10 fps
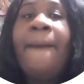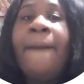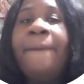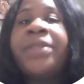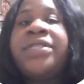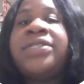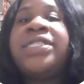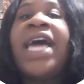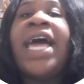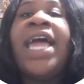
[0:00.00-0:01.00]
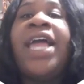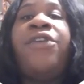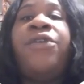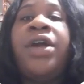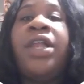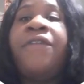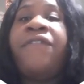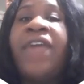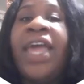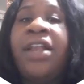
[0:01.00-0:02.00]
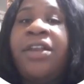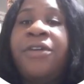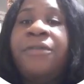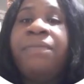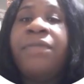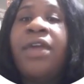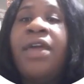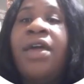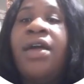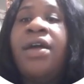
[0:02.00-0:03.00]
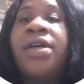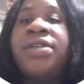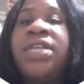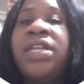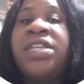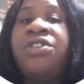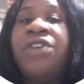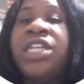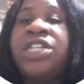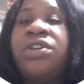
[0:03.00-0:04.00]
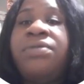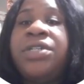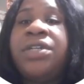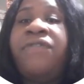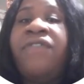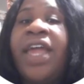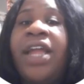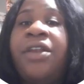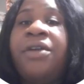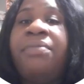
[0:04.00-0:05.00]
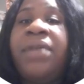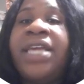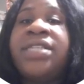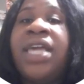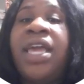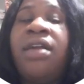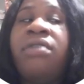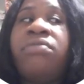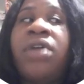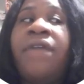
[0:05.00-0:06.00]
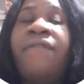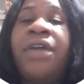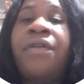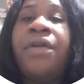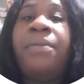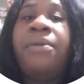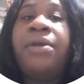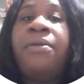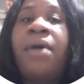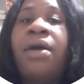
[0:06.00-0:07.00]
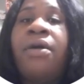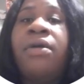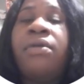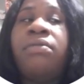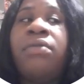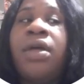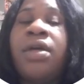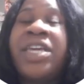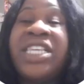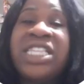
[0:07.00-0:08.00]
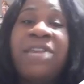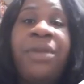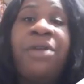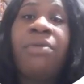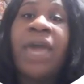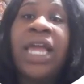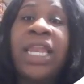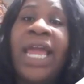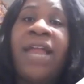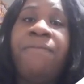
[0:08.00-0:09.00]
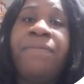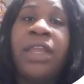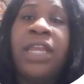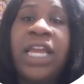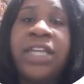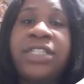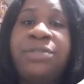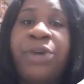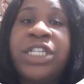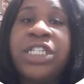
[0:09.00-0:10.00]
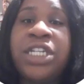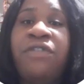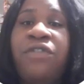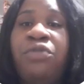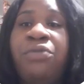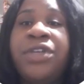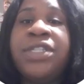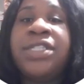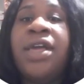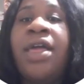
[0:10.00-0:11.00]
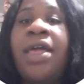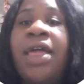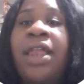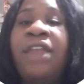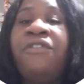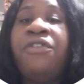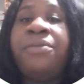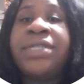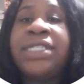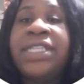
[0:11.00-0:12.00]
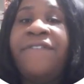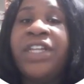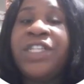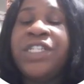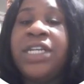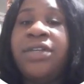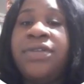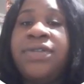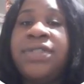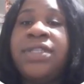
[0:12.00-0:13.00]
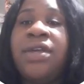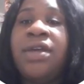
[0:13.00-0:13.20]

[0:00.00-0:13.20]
hepatoside nuclear factor. So this transcription factor plays a very important role in simply regulating the expression of numerous liver-specific genes.